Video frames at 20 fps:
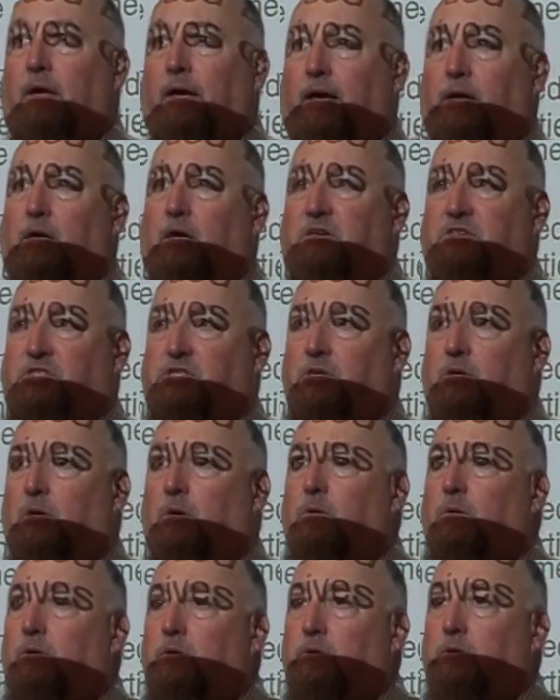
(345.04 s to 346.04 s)
and
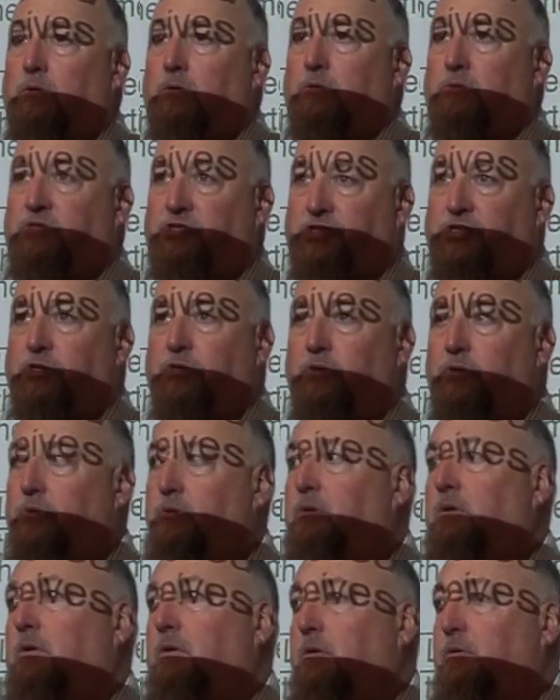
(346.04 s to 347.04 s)
also
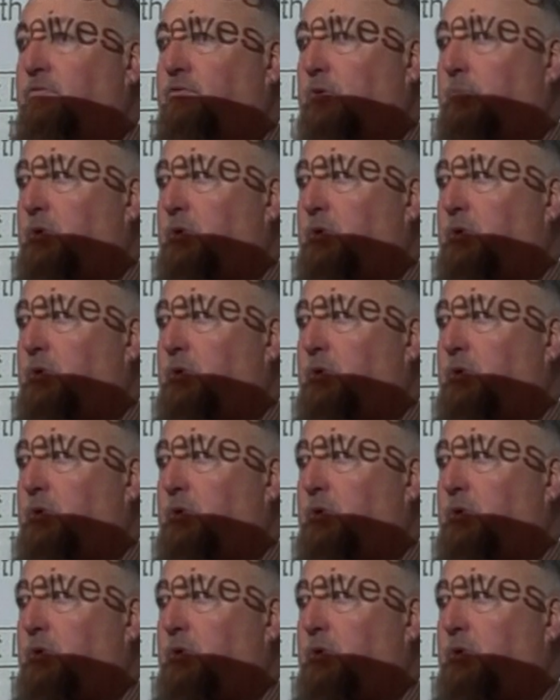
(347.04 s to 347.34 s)
sued for